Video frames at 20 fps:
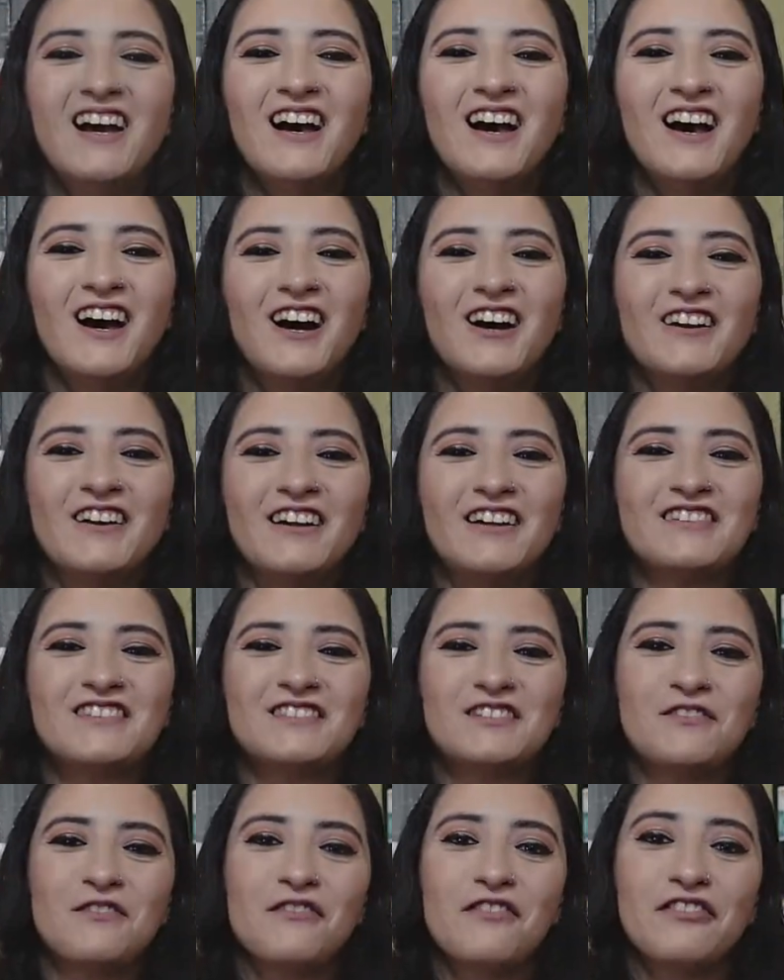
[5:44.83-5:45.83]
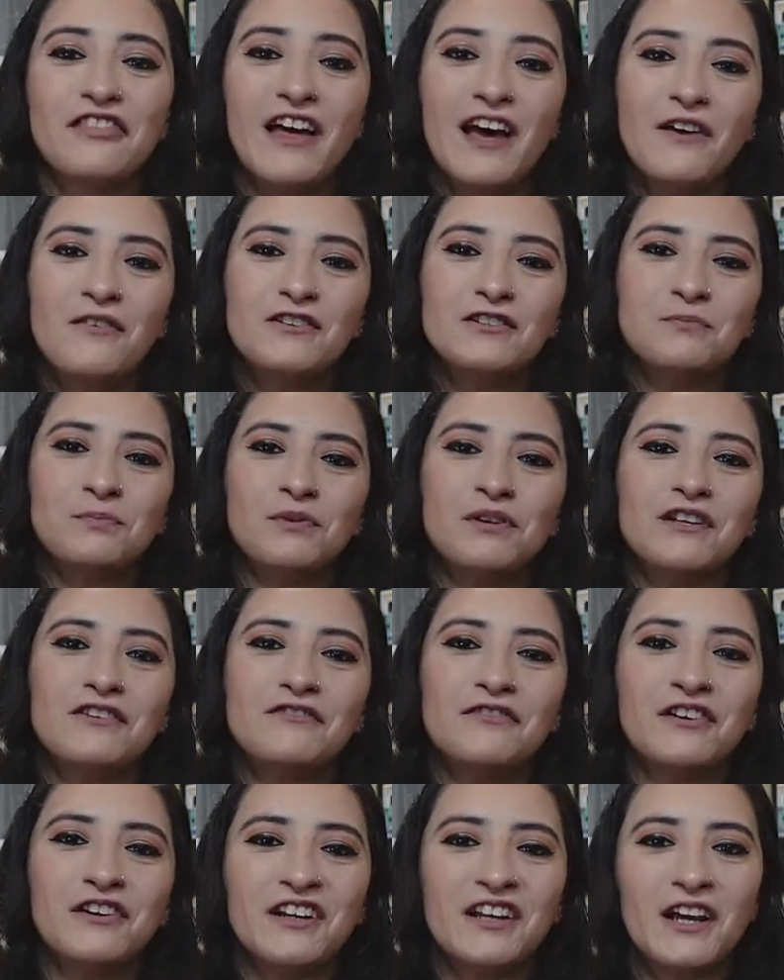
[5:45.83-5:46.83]
All right, so that was pretty
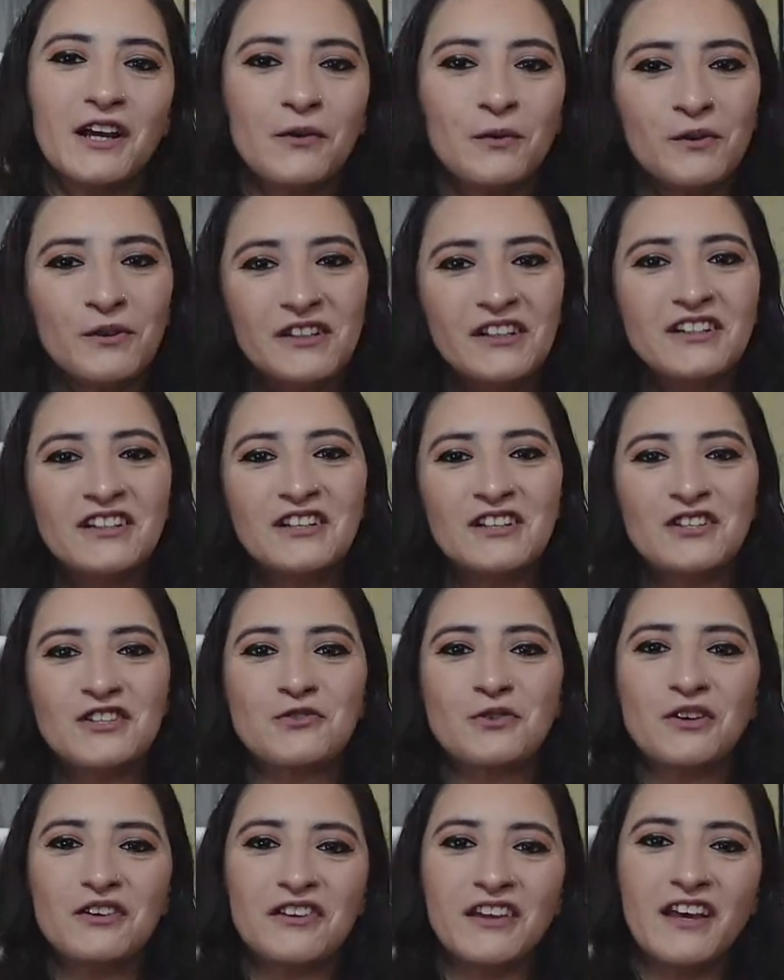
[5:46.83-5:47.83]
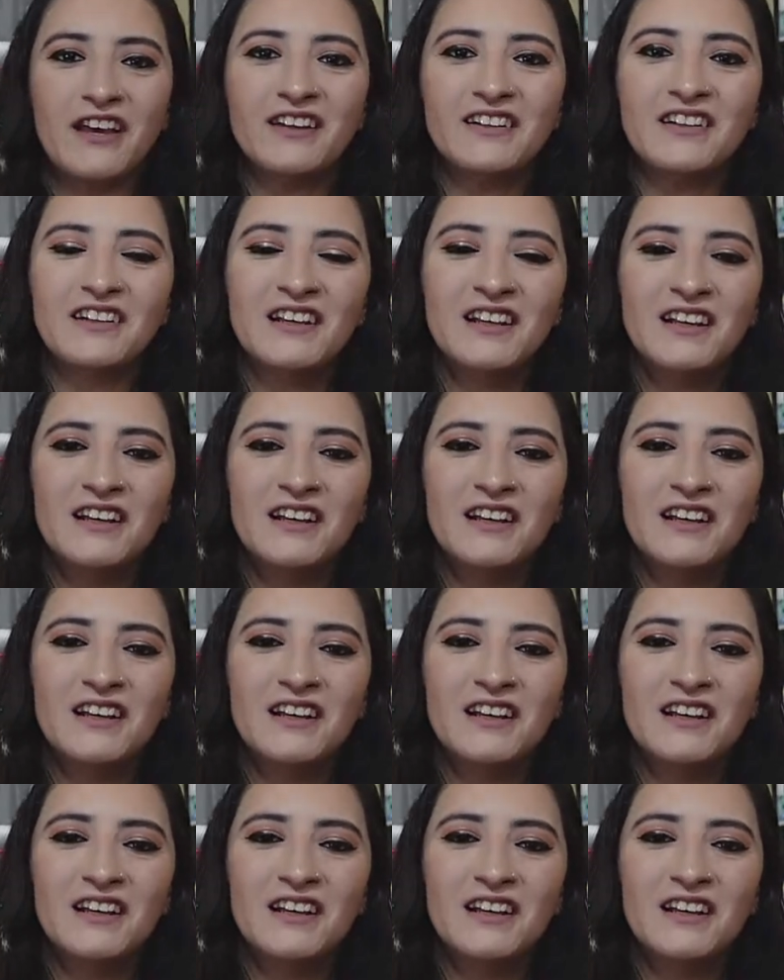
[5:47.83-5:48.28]
funny. I really did enjoy that.